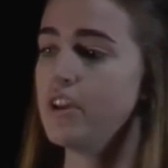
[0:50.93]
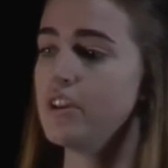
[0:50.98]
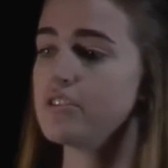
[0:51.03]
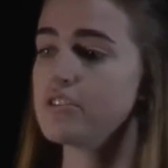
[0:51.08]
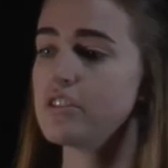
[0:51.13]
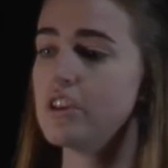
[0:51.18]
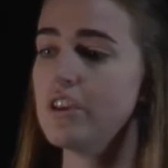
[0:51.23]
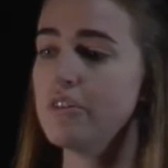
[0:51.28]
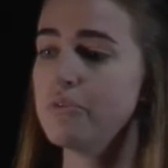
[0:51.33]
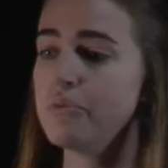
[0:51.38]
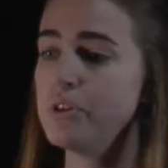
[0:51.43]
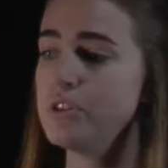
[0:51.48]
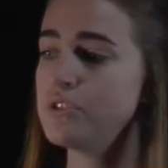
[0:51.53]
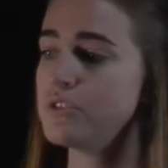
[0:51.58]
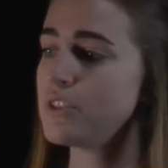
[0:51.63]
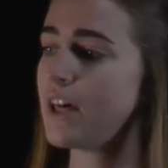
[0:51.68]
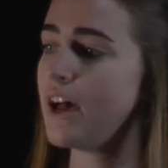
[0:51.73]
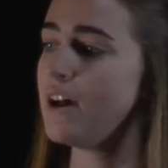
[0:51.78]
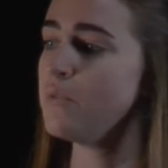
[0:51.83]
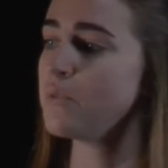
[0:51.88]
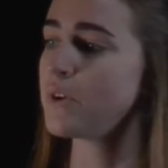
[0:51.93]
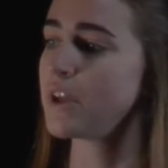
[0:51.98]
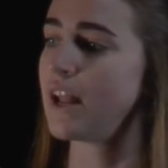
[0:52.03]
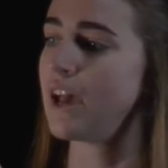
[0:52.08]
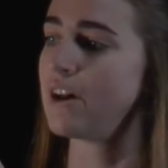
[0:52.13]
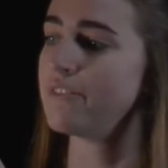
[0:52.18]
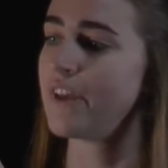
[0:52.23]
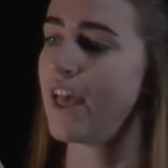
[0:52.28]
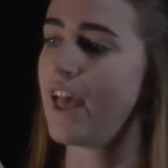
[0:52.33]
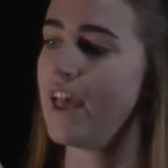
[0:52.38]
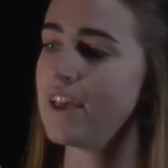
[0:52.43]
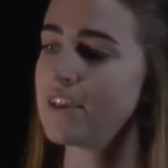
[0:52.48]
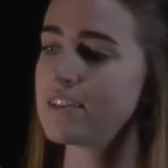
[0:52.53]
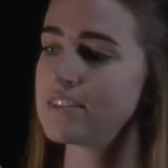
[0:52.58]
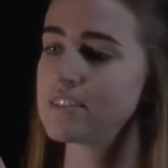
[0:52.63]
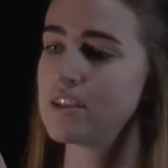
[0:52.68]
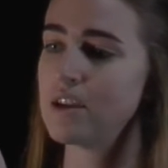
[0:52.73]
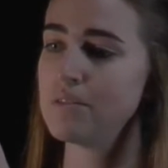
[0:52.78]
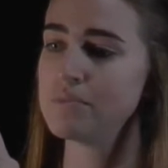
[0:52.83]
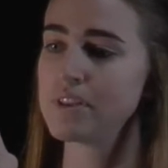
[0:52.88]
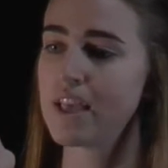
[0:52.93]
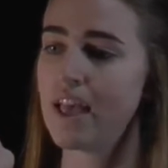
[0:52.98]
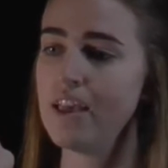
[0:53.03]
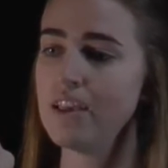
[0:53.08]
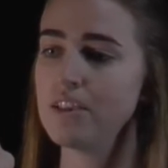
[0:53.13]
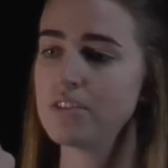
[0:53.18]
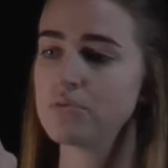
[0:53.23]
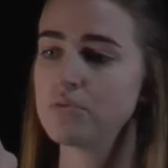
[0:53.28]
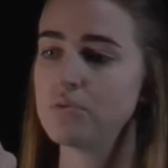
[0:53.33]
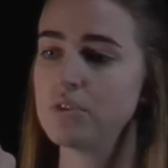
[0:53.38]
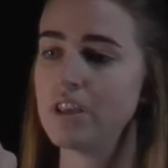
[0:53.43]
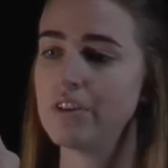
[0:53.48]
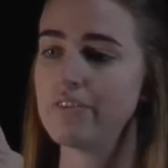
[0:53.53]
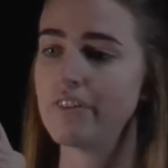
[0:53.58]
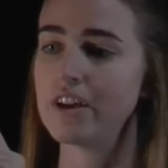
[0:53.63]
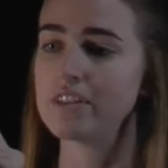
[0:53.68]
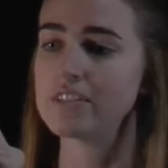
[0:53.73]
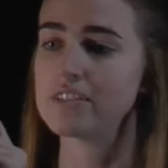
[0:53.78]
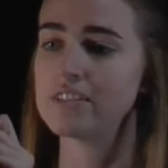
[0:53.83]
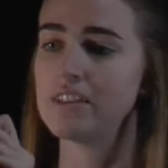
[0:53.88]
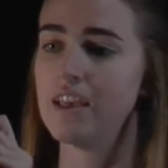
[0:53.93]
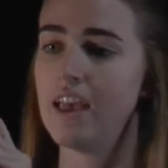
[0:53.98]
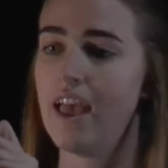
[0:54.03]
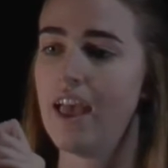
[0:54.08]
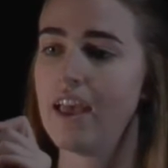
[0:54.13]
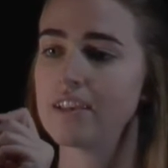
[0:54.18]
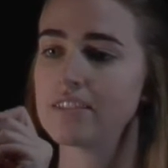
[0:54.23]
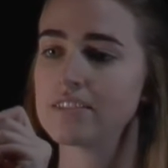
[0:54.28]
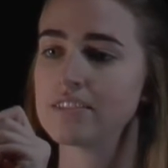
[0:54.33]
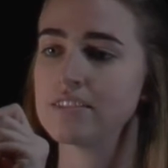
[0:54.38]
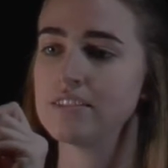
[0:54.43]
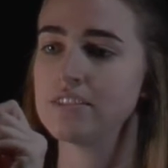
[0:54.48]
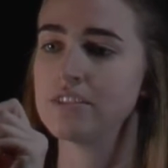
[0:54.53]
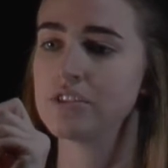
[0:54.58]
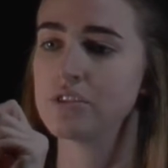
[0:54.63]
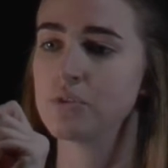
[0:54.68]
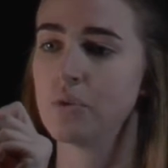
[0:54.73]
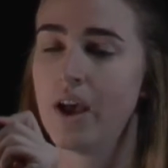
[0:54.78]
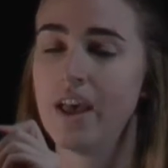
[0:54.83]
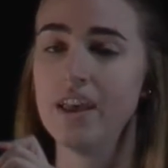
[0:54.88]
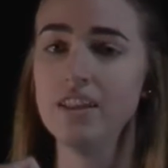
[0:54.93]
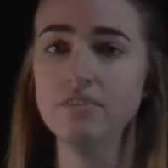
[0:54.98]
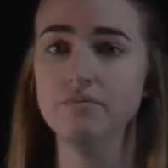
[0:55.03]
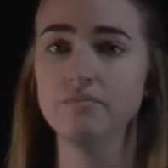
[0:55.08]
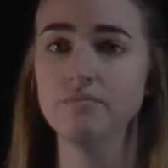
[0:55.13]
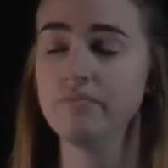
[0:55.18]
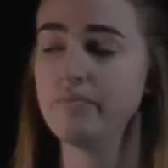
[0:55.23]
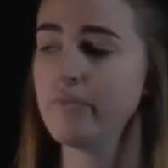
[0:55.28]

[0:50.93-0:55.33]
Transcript: So if we do that, we're going to have x times x would give us x squared.